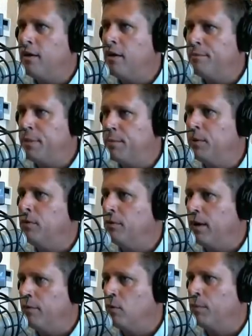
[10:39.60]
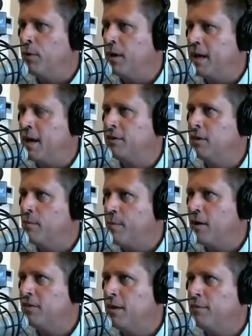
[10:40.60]
people were putting out there
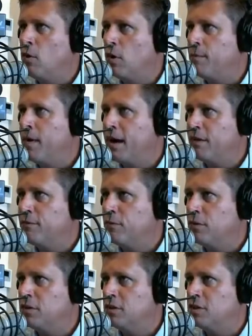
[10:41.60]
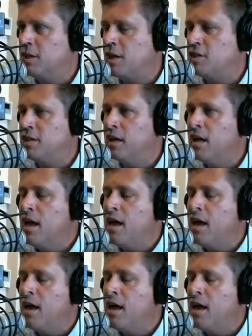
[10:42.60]
about them going back and forth to Chechnya.